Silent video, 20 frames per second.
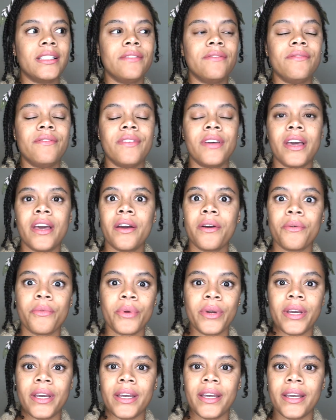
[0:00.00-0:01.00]

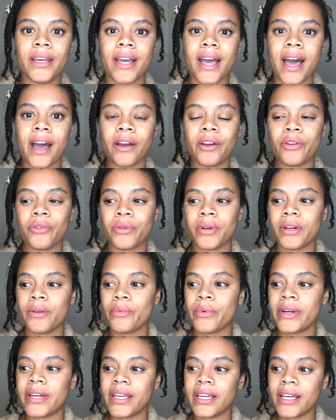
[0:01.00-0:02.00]
very accurate
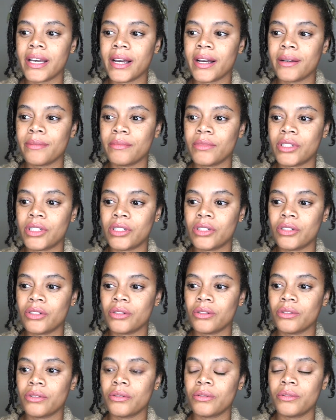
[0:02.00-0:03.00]
when it comes
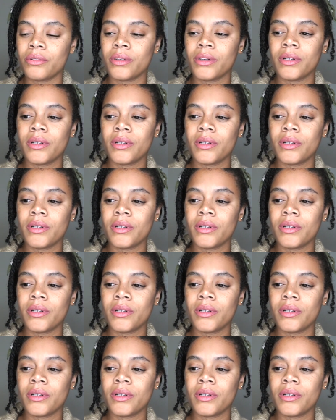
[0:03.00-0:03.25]
to